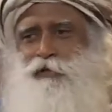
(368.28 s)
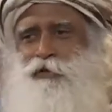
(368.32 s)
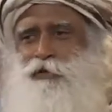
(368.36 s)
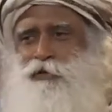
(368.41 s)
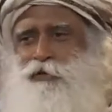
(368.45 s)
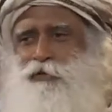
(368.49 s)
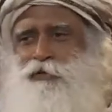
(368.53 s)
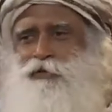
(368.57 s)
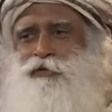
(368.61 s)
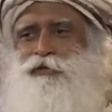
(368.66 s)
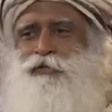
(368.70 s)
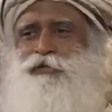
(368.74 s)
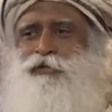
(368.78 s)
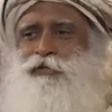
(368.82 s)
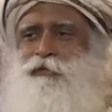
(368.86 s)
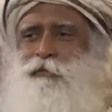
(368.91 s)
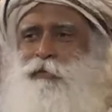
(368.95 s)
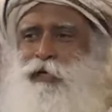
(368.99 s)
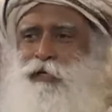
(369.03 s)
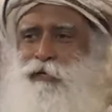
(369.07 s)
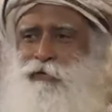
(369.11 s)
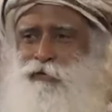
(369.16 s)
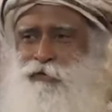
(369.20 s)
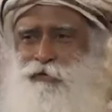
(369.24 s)
a user's
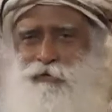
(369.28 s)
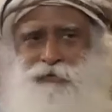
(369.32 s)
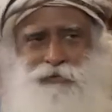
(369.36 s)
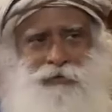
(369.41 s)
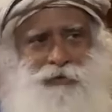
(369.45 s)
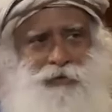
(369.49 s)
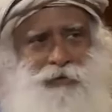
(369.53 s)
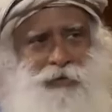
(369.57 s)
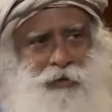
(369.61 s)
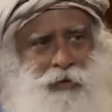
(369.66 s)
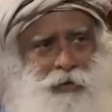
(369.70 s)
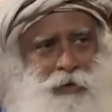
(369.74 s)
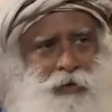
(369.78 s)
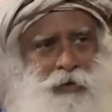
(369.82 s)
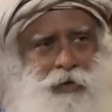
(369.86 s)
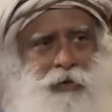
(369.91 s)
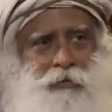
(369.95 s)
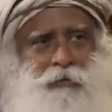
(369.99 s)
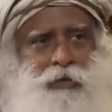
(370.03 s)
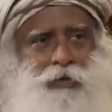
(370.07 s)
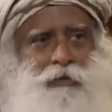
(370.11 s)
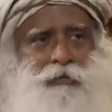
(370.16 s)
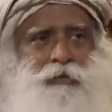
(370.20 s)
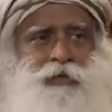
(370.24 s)
manual?
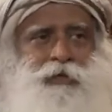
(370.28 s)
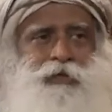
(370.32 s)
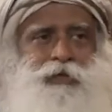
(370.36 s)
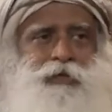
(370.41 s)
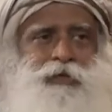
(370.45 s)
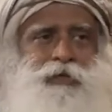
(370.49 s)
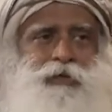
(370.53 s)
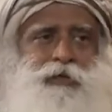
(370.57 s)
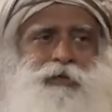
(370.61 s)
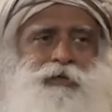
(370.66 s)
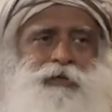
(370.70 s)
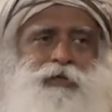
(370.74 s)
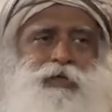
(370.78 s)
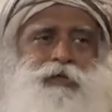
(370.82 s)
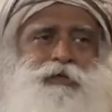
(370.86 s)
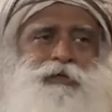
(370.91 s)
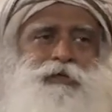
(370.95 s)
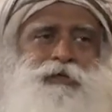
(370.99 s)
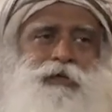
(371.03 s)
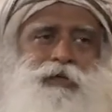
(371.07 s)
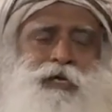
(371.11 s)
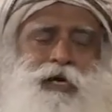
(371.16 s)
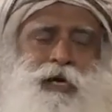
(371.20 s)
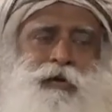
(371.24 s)
Maybe it
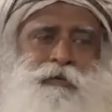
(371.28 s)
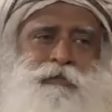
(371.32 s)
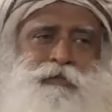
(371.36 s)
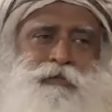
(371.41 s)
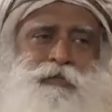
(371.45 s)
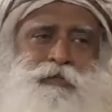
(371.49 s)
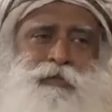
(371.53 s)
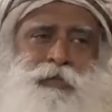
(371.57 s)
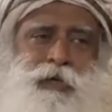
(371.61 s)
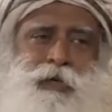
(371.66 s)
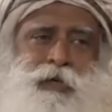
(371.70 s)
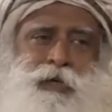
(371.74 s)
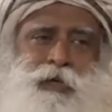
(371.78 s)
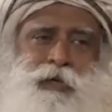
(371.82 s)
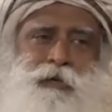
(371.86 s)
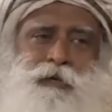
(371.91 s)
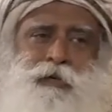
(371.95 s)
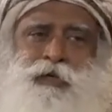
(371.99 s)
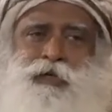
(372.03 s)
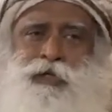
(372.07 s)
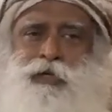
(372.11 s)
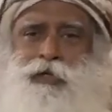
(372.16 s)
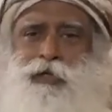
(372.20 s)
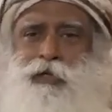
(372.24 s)
doesn't come
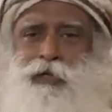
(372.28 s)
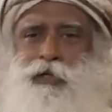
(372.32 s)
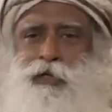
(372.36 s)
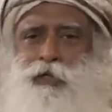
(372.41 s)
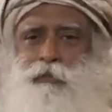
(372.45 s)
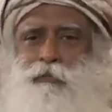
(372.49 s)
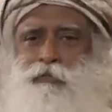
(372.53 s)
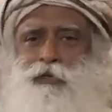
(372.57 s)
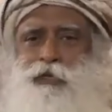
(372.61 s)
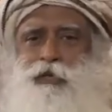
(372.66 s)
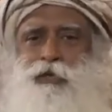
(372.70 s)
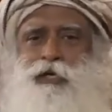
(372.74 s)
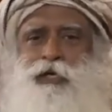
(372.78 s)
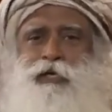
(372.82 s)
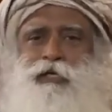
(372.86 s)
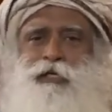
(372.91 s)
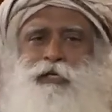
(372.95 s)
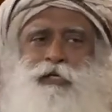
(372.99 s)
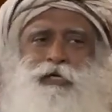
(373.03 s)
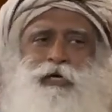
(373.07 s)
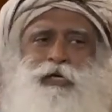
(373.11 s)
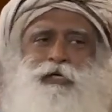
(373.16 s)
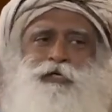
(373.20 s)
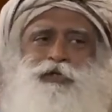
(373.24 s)
with a booklet
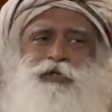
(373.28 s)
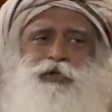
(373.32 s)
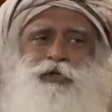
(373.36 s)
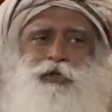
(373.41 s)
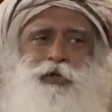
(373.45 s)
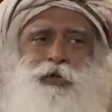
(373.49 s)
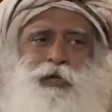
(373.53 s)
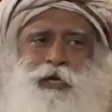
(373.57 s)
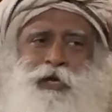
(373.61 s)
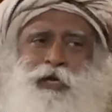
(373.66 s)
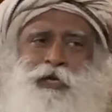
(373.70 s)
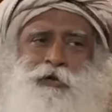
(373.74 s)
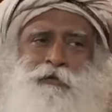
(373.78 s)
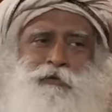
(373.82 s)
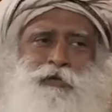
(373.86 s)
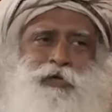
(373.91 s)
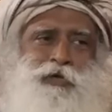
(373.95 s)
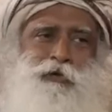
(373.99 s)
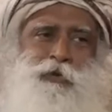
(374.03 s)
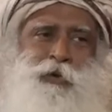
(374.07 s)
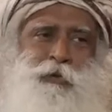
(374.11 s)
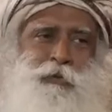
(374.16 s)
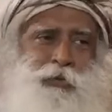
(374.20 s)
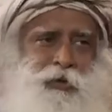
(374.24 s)
attached to your neck when
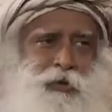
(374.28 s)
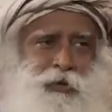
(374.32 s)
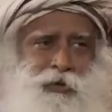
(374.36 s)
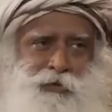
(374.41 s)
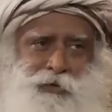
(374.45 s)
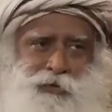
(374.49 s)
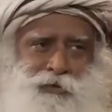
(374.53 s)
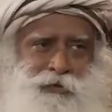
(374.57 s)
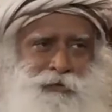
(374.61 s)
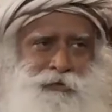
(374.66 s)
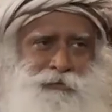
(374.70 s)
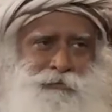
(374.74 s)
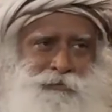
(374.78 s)
you were born.